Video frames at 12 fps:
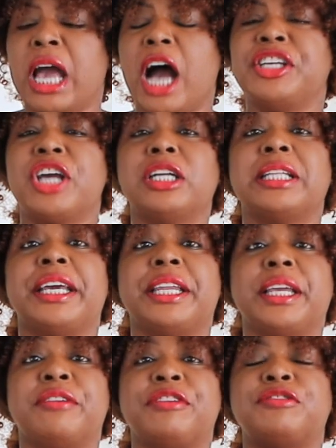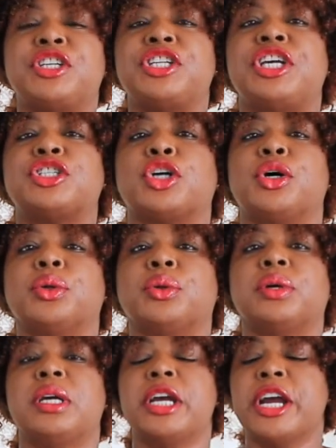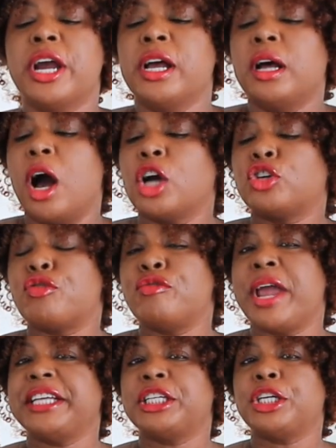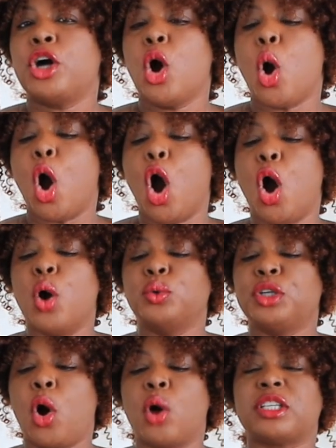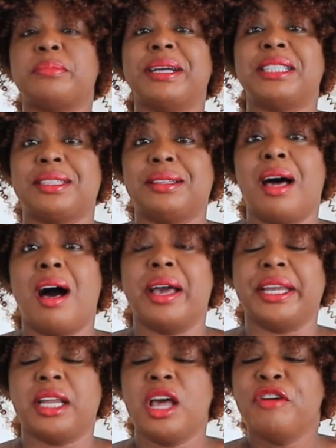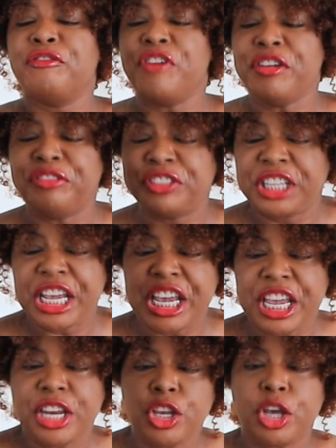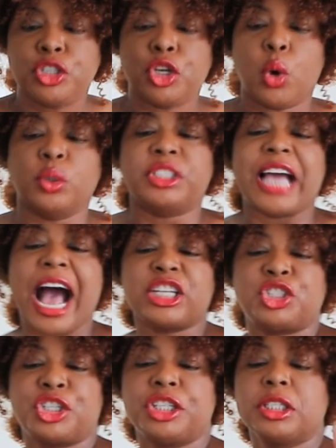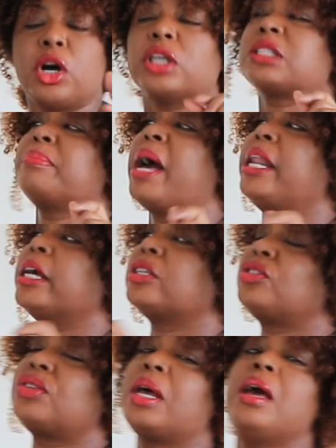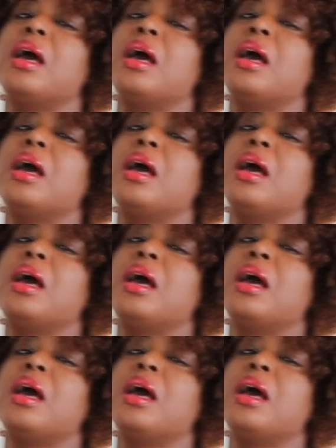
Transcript: A young lady, 15 years old, created her own cosmetic line. 15 years old, Dasher Cosmetics.